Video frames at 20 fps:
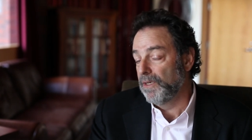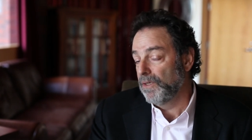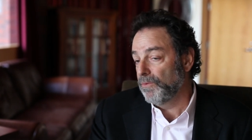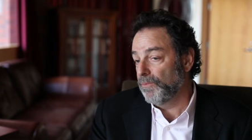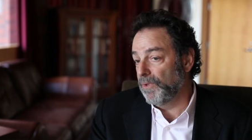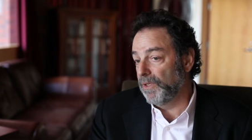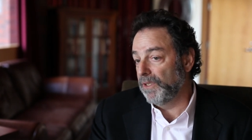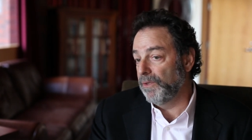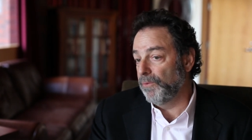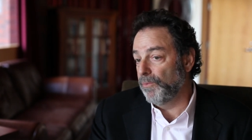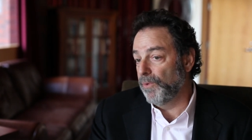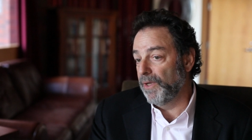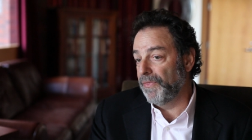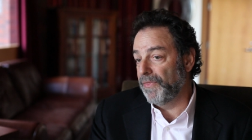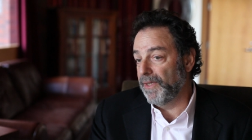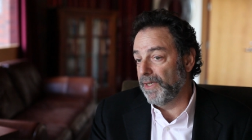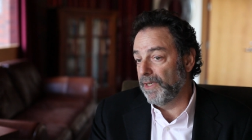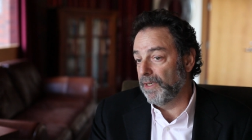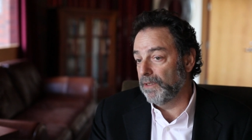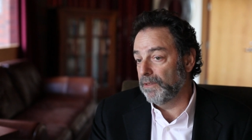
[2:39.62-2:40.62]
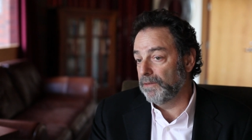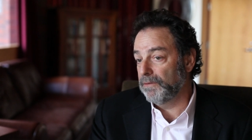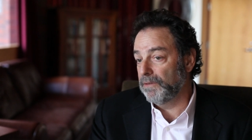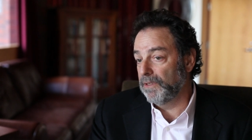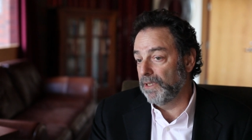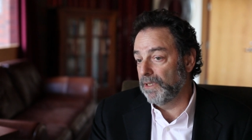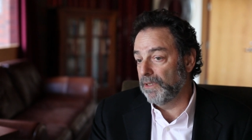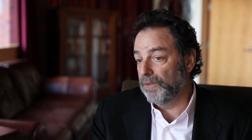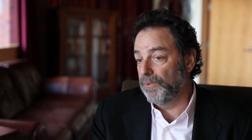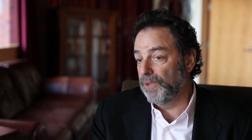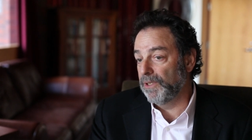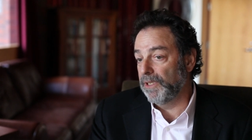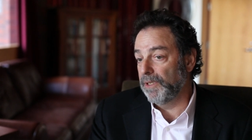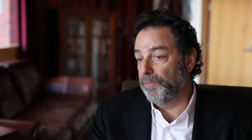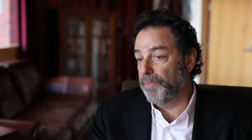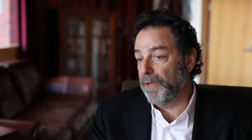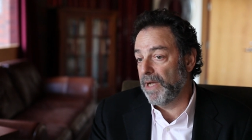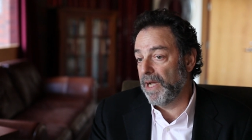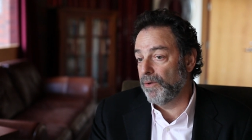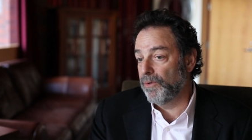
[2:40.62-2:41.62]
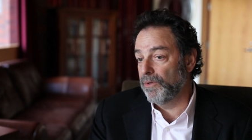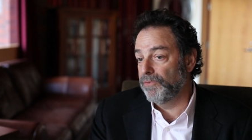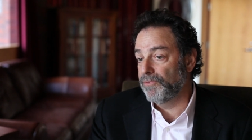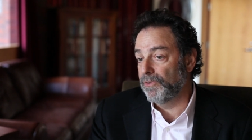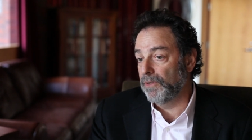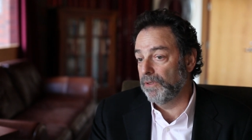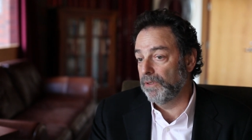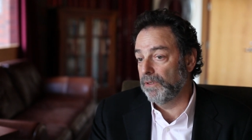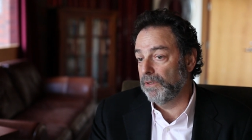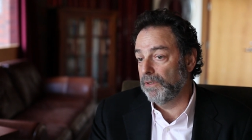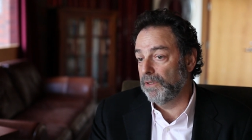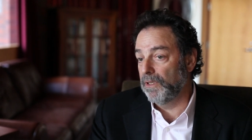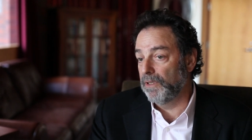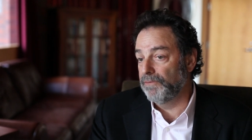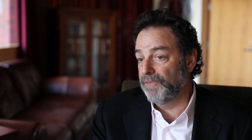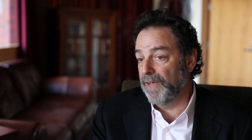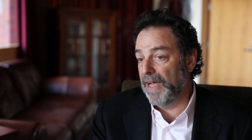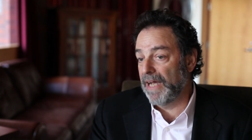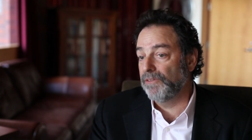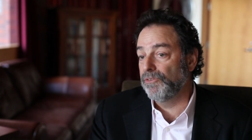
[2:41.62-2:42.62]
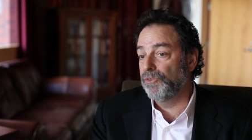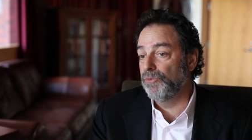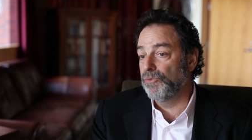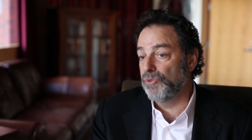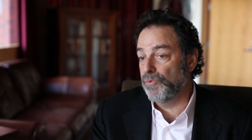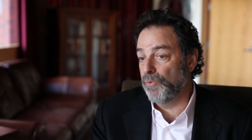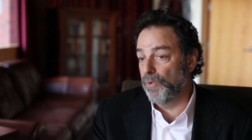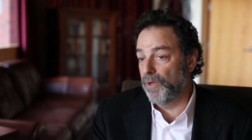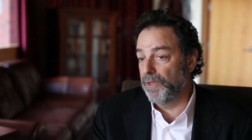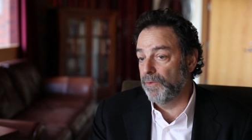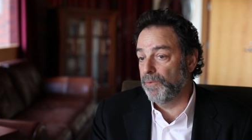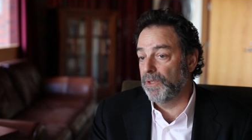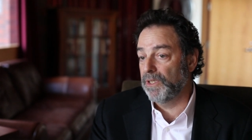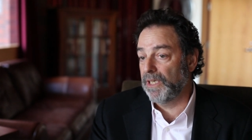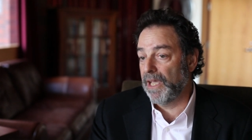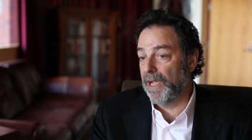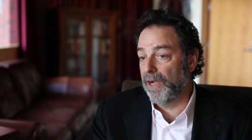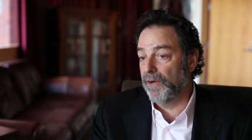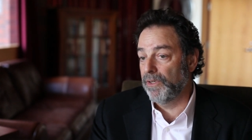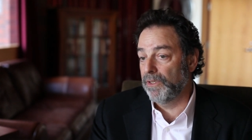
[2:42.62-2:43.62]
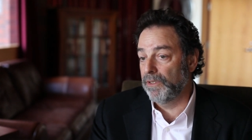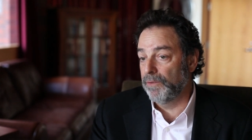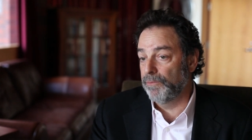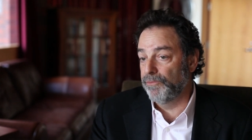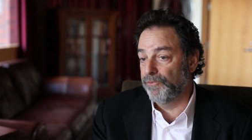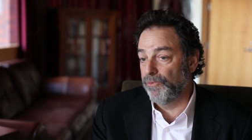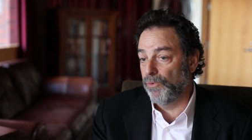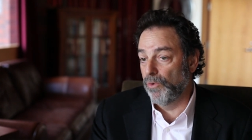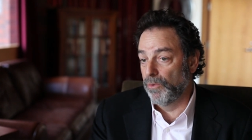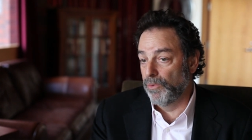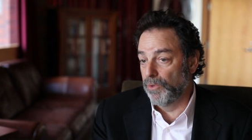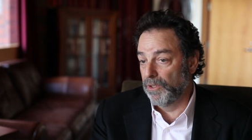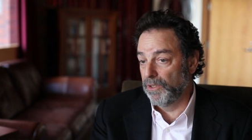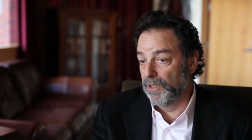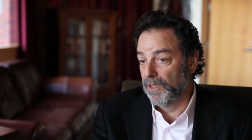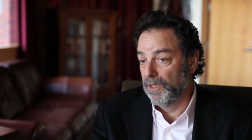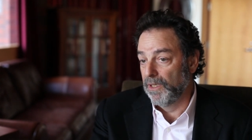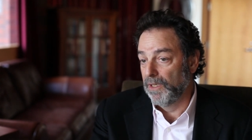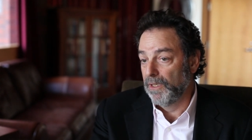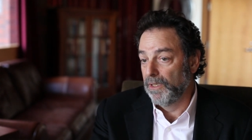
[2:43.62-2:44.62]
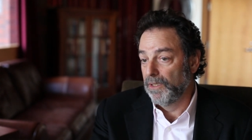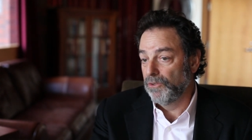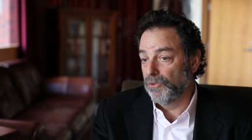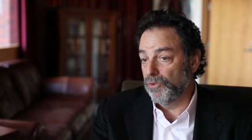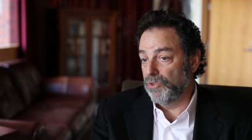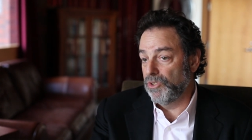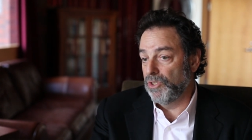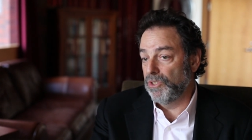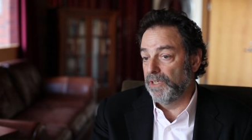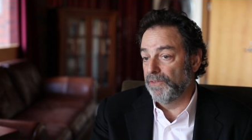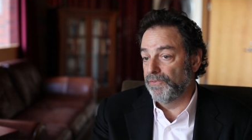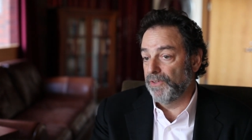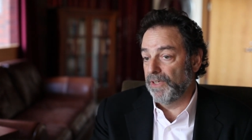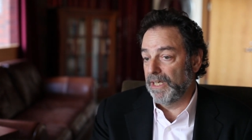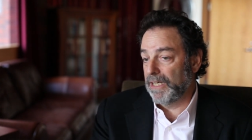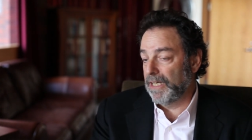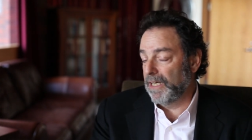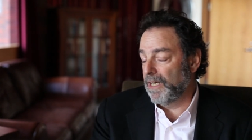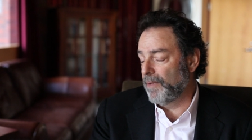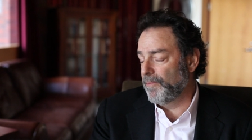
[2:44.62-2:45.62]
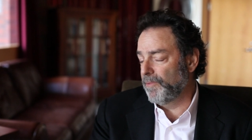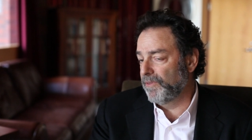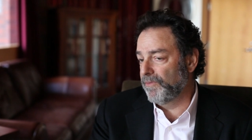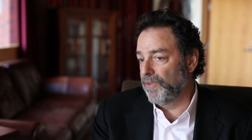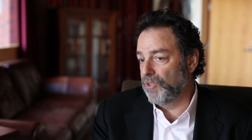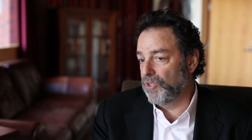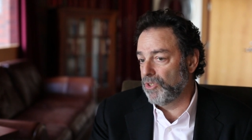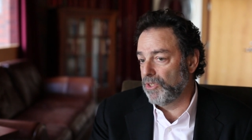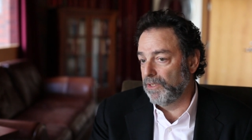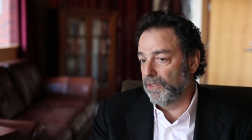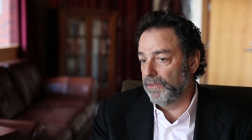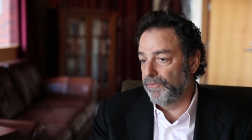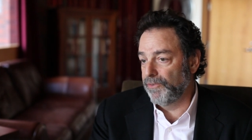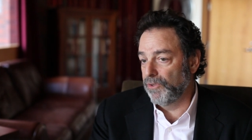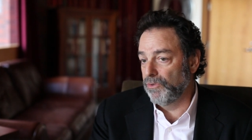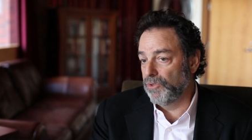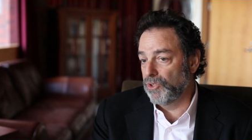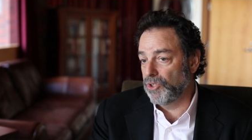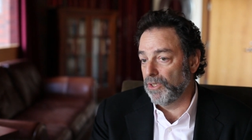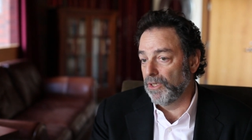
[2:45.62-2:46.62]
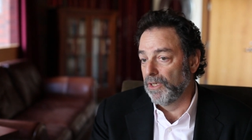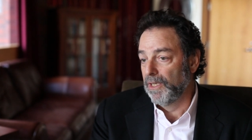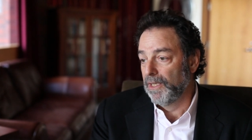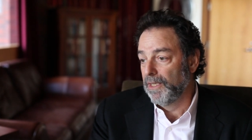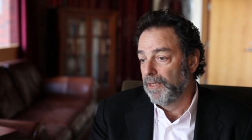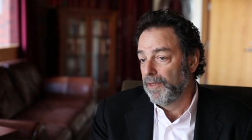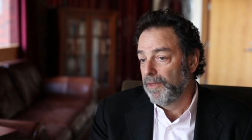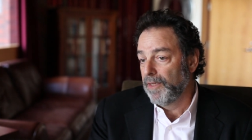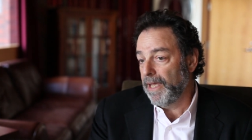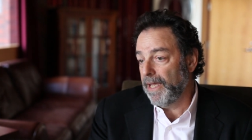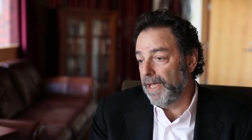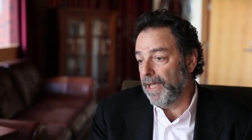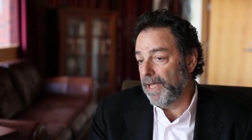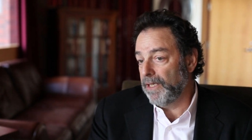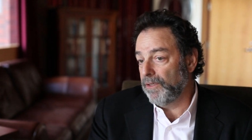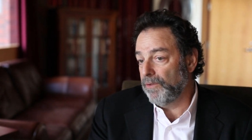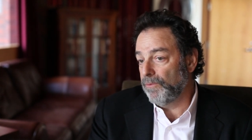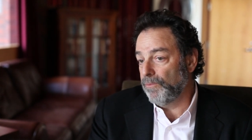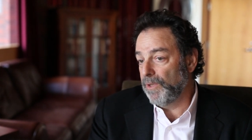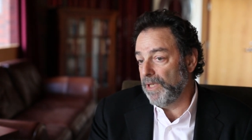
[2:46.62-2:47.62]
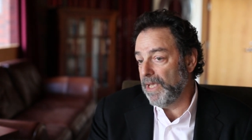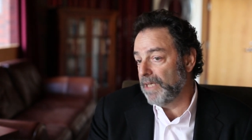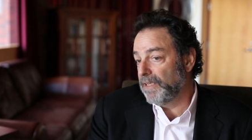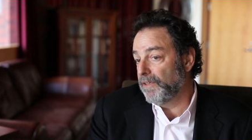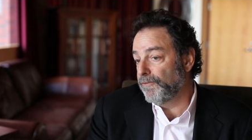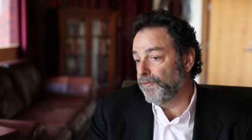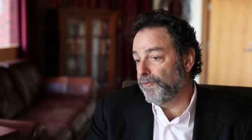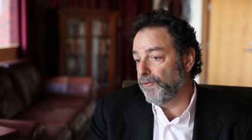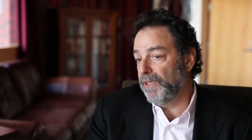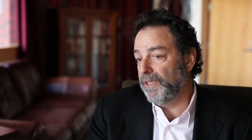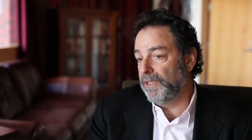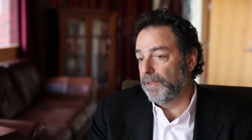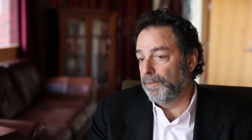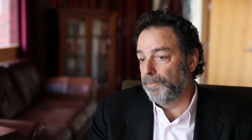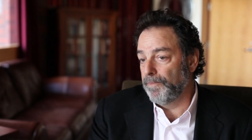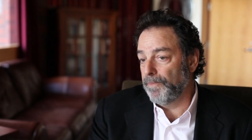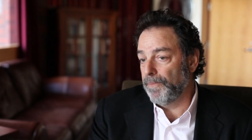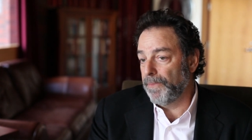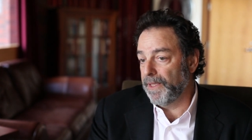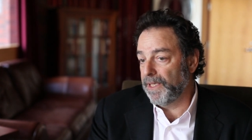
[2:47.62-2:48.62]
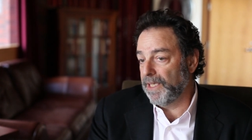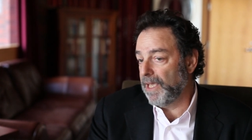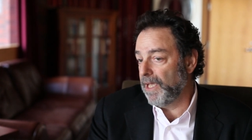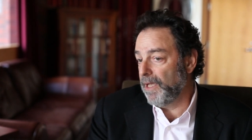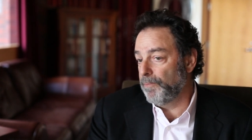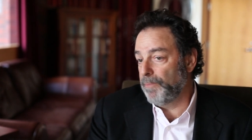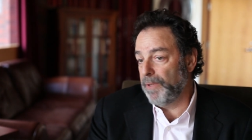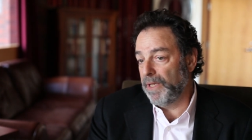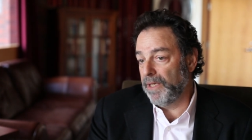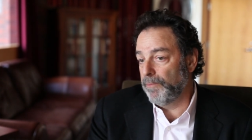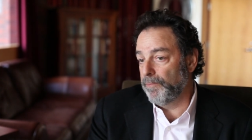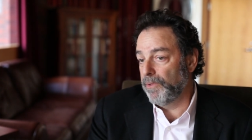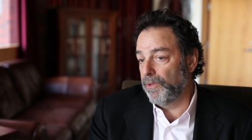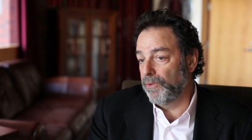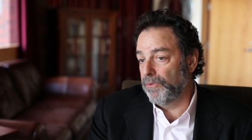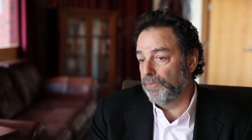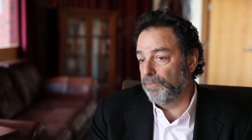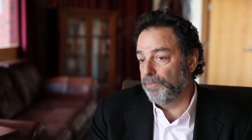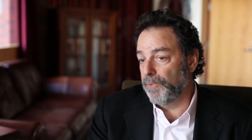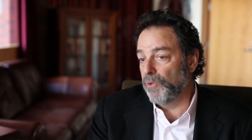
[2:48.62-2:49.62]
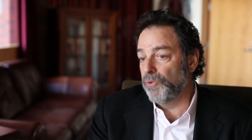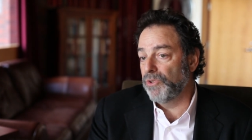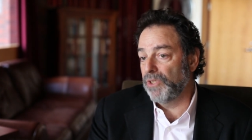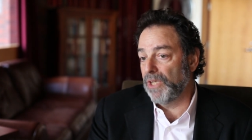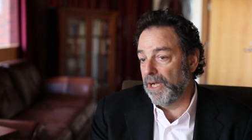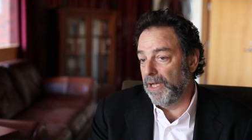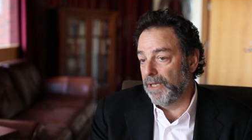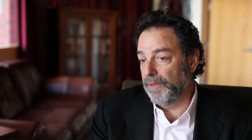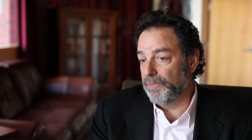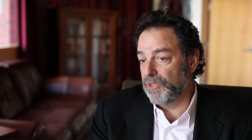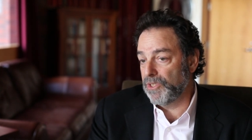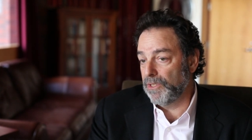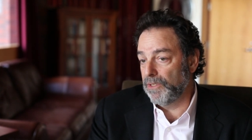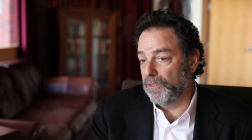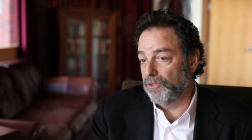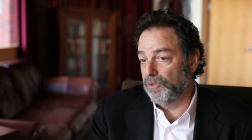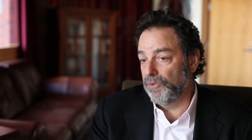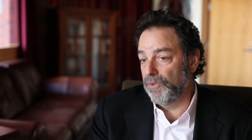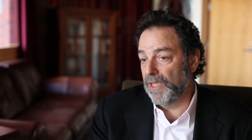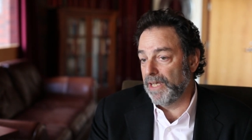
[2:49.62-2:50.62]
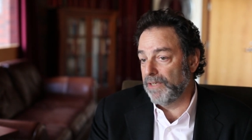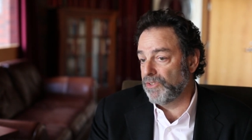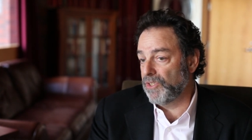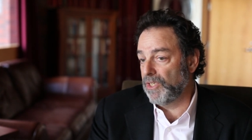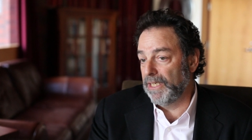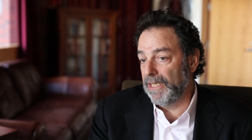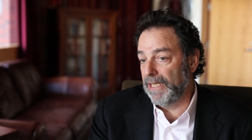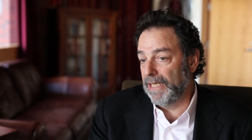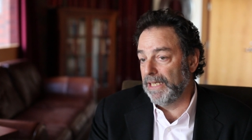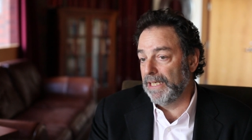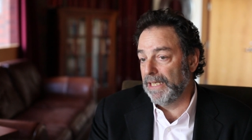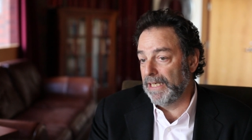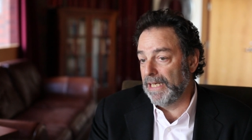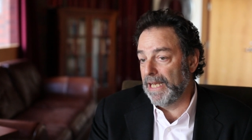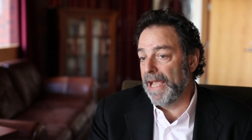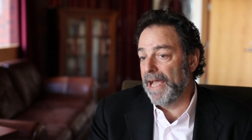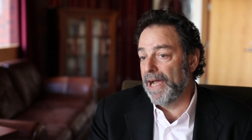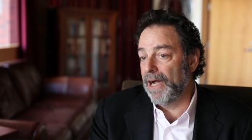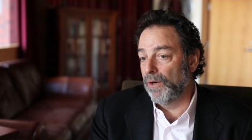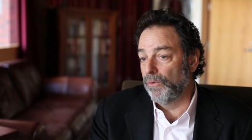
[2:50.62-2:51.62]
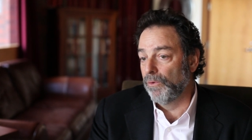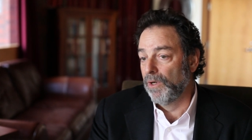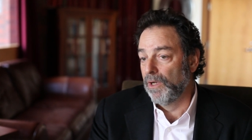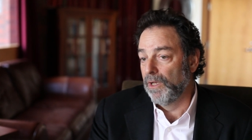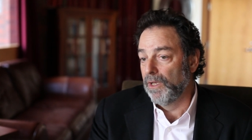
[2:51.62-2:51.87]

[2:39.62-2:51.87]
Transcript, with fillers: really what their really powerful values were that were carrying them forward towards a different economic vision in the future. And we had the freedom, the campaign both times in 2008 and now,